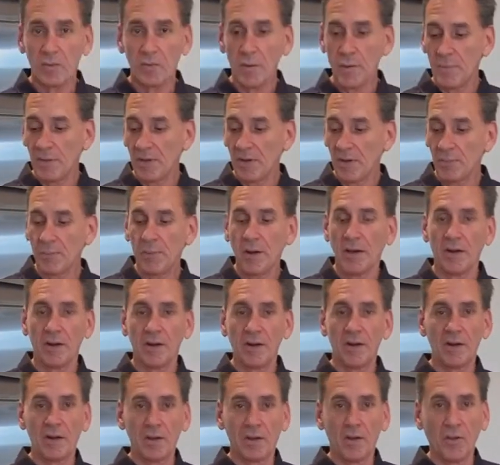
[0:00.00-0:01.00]
whipping your
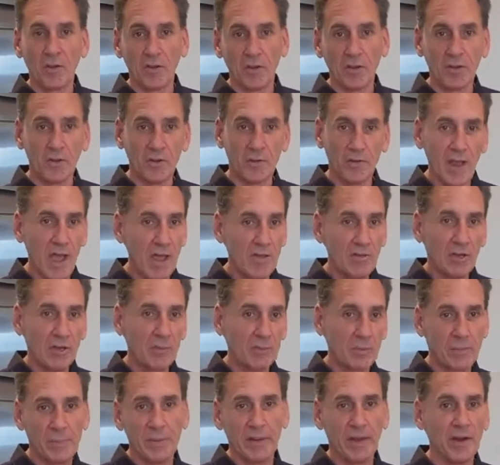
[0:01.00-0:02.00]
butter, now you can
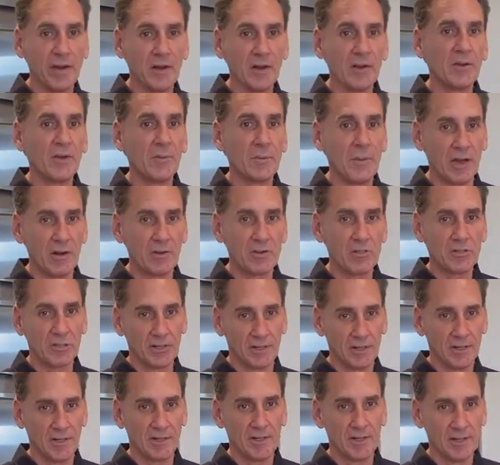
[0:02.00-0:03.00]
prepare your powdered
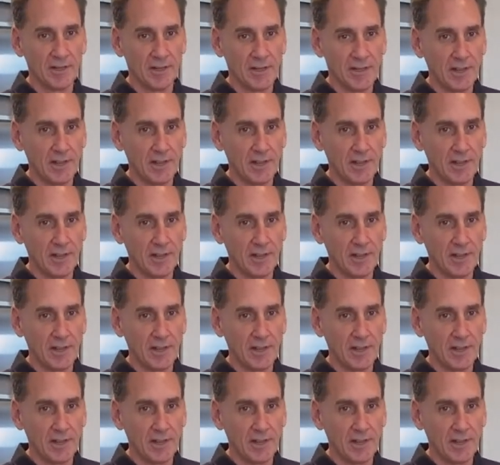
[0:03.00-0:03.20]
sugar.